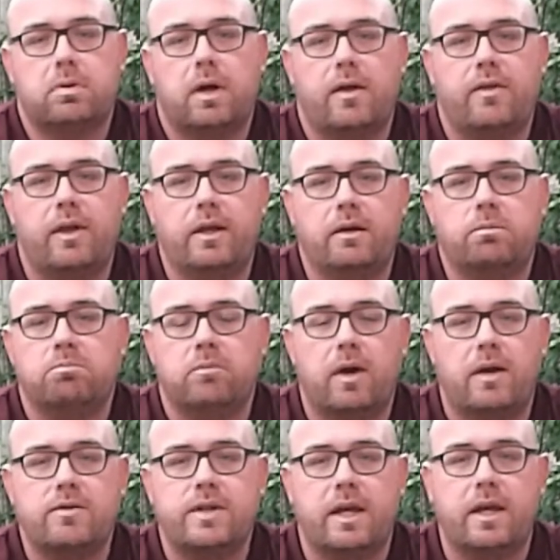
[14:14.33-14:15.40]
I think,
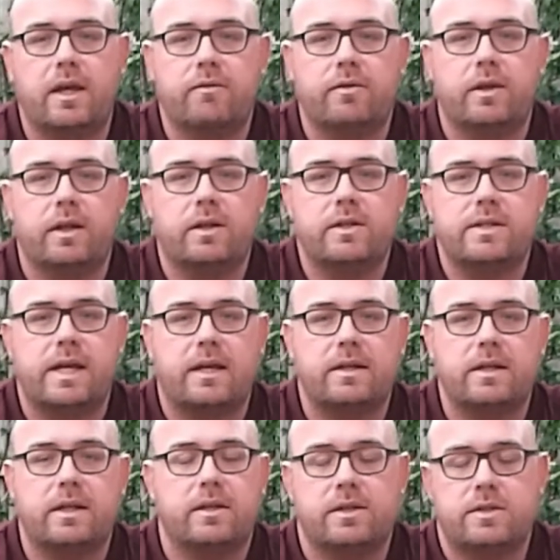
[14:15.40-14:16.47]
around here, given that
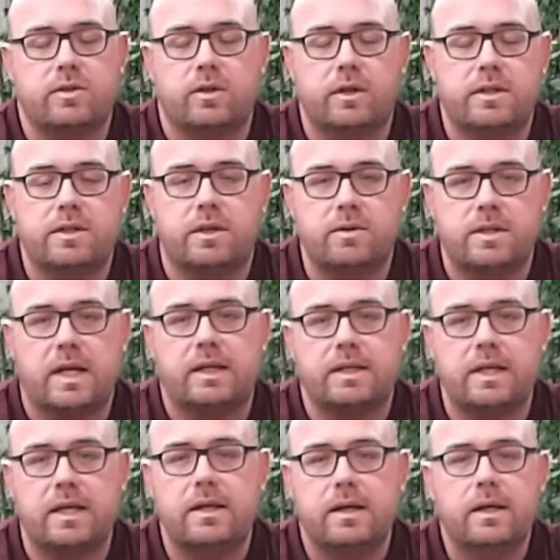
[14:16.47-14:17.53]
the soil is so
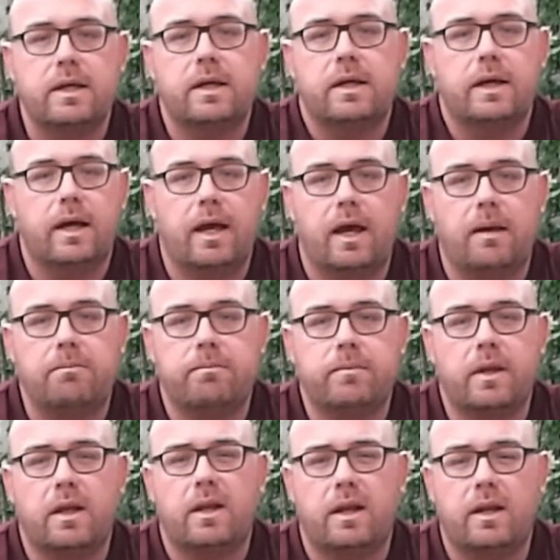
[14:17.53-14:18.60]
sandy, and
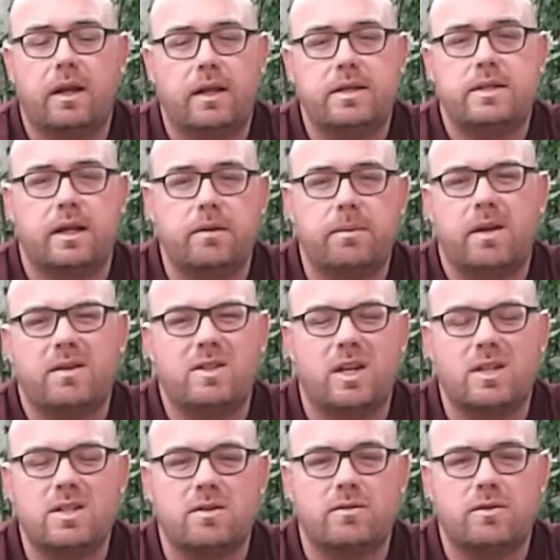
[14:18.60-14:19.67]
then they stand a bit of
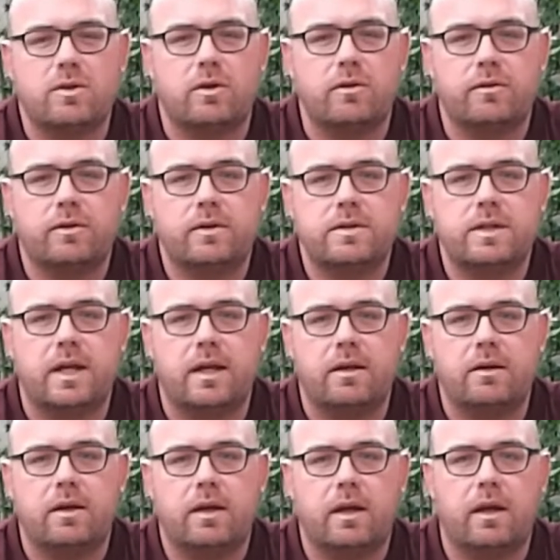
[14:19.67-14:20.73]
chance of sort of
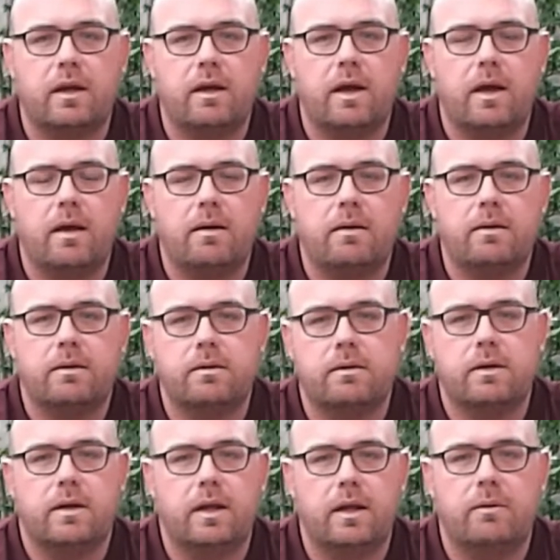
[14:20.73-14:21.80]
staying
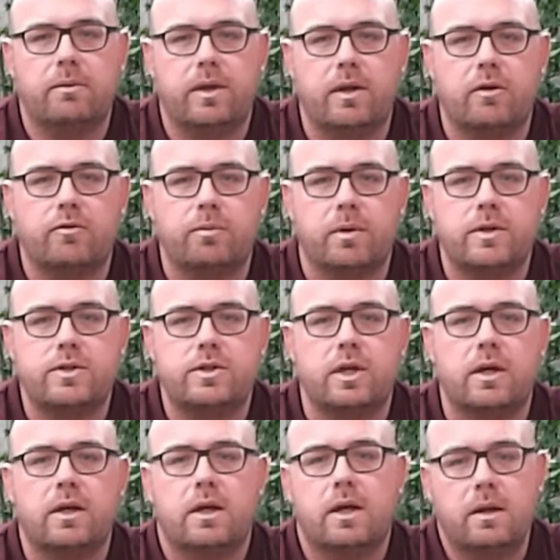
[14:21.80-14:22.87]
with enough
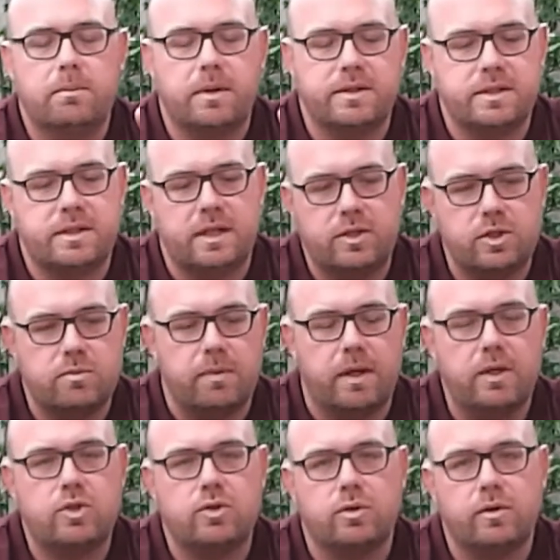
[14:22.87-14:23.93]
moisture. But as I said, just
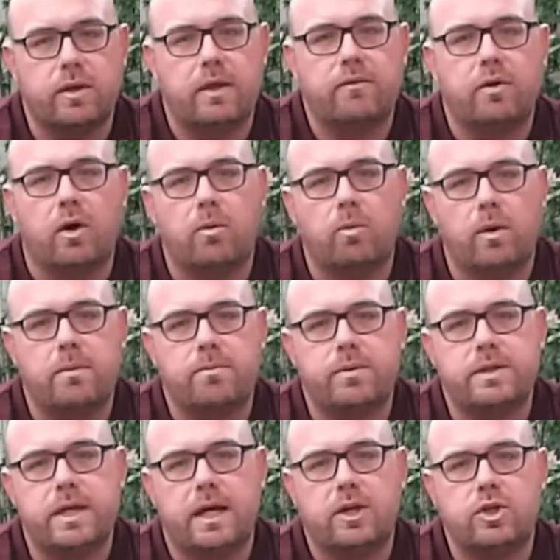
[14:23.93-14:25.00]
make sure that they've got wind
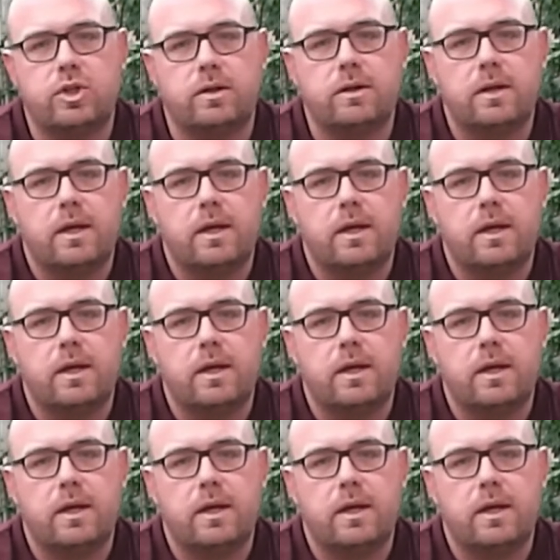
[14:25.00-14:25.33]
protection,